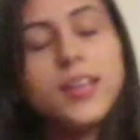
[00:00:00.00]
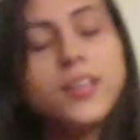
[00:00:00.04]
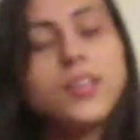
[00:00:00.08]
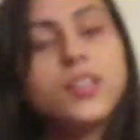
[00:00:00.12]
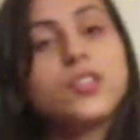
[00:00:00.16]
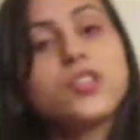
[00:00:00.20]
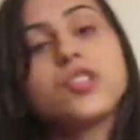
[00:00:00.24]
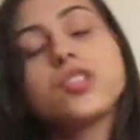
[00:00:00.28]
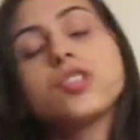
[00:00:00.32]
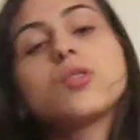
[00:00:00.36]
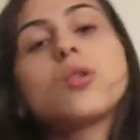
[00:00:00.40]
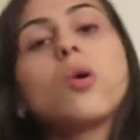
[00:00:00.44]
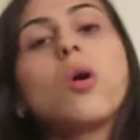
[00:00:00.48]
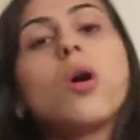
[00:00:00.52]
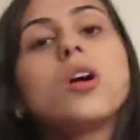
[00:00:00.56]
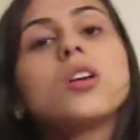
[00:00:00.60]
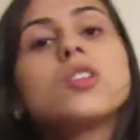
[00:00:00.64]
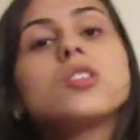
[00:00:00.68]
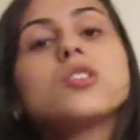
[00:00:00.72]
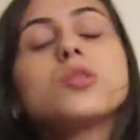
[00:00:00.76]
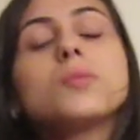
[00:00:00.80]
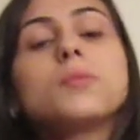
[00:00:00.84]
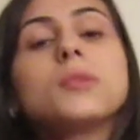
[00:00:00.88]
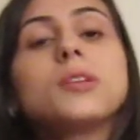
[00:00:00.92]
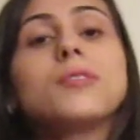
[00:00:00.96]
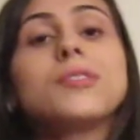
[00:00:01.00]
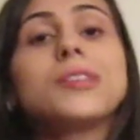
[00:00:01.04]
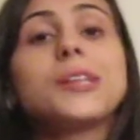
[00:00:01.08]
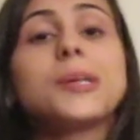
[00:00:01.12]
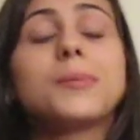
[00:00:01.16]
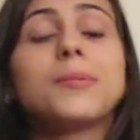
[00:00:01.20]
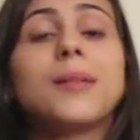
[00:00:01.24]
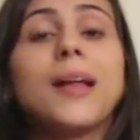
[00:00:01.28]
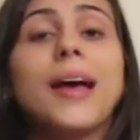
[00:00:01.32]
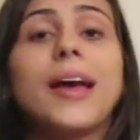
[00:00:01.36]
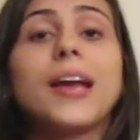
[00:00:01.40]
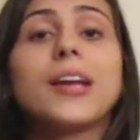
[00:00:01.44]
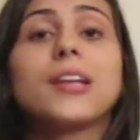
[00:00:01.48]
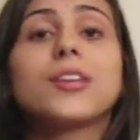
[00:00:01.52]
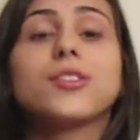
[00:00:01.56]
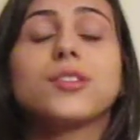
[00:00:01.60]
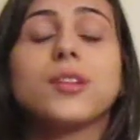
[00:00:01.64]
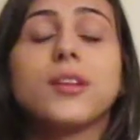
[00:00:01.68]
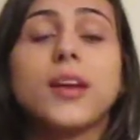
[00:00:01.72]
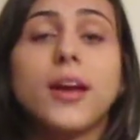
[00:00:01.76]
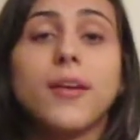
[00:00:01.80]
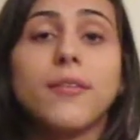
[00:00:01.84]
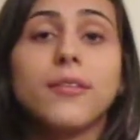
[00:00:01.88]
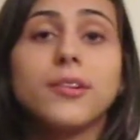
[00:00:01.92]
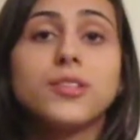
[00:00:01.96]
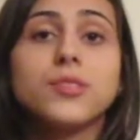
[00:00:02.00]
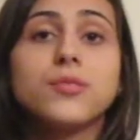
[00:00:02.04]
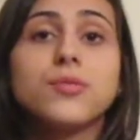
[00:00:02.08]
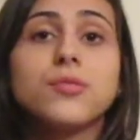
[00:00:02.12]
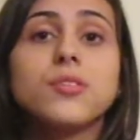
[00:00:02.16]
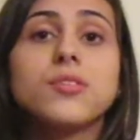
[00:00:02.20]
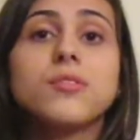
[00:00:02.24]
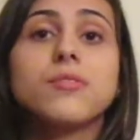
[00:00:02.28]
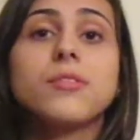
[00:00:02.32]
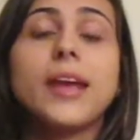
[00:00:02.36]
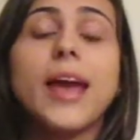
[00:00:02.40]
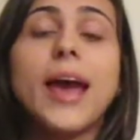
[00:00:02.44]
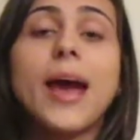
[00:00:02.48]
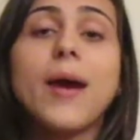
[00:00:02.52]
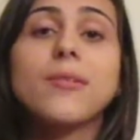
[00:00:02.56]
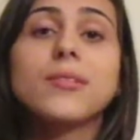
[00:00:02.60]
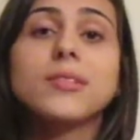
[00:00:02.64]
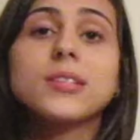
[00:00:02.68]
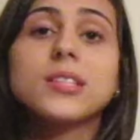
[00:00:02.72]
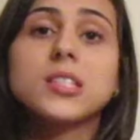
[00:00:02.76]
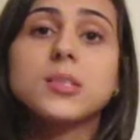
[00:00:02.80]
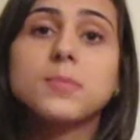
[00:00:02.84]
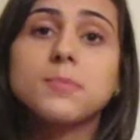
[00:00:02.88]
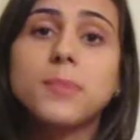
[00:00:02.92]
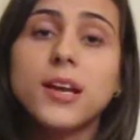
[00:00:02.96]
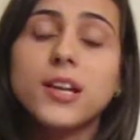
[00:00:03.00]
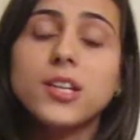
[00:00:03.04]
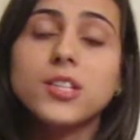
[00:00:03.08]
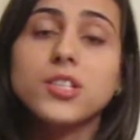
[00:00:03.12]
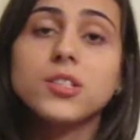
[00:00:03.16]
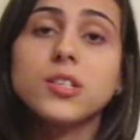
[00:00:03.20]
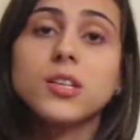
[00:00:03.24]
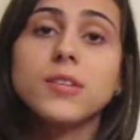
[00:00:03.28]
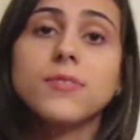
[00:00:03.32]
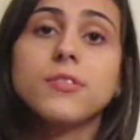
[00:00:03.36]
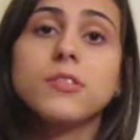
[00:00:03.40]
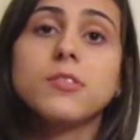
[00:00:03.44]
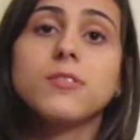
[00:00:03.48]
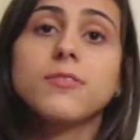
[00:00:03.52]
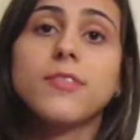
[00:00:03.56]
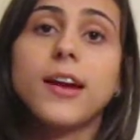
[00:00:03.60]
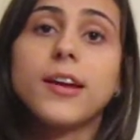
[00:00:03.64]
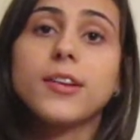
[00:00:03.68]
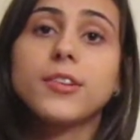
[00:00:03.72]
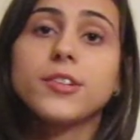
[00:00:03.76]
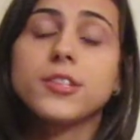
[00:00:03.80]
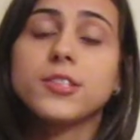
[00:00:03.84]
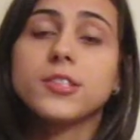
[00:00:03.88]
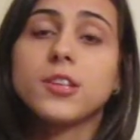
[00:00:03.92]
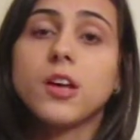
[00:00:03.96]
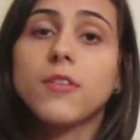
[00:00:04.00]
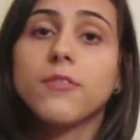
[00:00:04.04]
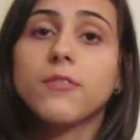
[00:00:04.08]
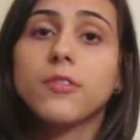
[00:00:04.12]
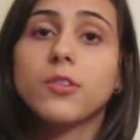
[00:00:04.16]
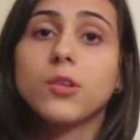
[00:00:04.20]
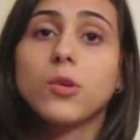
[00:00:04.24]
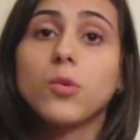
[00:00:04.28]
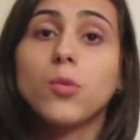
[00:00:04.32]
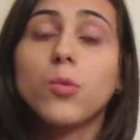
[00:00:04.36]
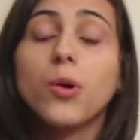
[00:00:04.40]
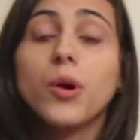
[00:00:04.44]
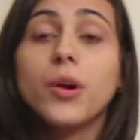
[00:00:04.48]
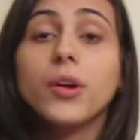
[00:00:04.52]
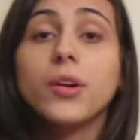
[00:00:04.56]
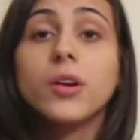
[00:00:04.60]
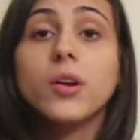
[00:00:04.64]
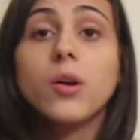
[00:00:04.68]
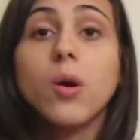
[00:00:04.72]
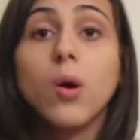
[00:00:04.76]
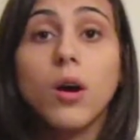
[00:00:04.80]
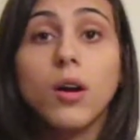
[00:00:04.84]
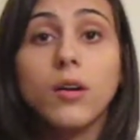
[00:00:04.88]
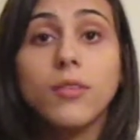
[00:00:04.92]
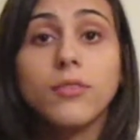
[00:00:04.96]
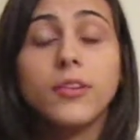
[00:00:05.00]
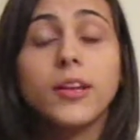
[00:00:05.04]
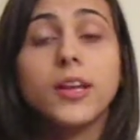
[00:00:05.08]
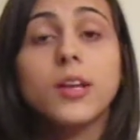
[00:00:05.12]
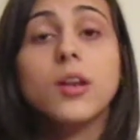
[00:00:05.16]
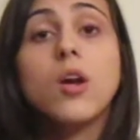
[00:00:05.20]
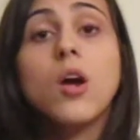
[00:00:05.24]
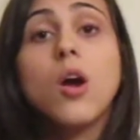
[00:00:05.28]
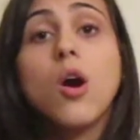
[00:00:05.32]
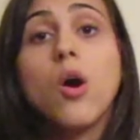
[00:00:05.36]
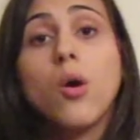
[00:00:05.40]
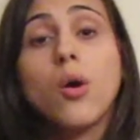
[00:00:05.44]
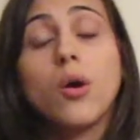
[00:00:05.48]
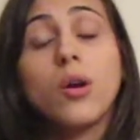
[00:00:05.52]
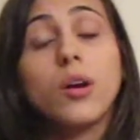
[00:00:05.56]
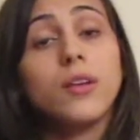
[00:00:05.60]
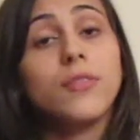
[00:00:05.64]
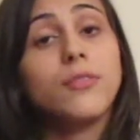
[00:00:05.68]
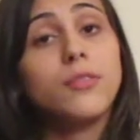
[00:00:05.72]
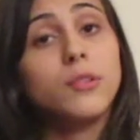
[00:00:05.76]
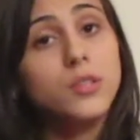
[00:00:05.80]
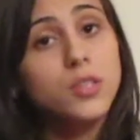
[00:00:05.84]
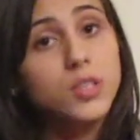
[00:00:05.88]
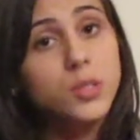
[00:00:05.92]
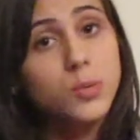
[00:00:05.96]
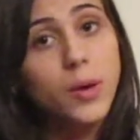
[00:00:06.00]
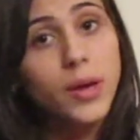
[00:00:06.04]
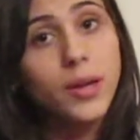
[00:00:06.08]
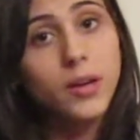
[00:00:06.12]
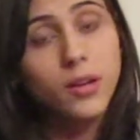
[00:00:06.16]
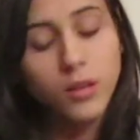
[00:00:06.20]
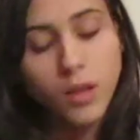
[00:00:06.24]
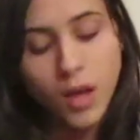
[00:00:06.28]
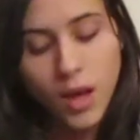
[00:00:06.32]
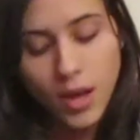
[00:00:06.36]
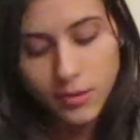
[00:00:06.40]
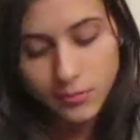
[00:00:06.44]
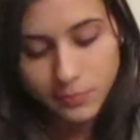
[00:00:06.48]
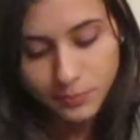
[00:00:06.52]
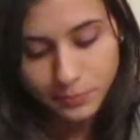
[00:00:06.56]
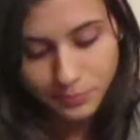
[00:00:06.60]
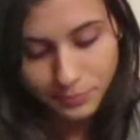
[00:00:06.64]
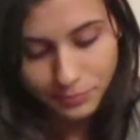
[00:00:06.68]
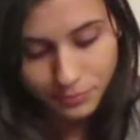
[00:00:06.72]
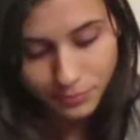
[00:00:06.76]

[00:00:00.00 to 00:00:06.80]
You should also be reapplying every 2 to 3 hours, especially if you find yourself in the water often or if you sweat a lot.